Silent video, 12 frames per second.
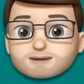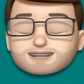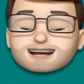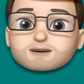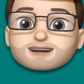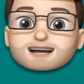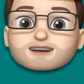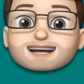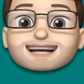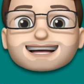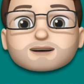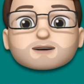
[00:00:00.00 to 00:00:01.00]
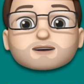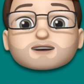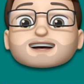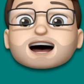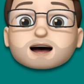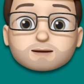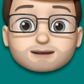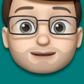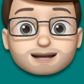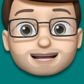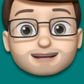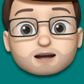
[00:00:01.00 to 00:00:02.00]
That will give it a little bit of depth
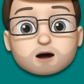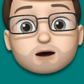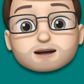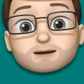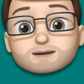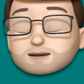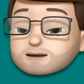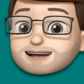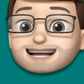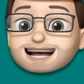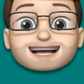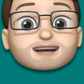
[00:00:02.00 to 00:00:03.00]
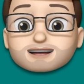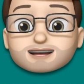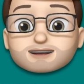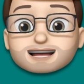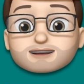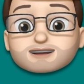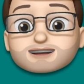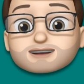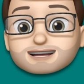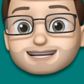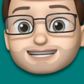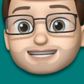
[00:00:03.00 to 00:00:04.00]
later on. But again, you don't have to do
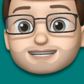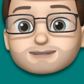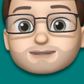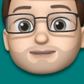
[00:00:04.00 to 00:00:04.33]
this.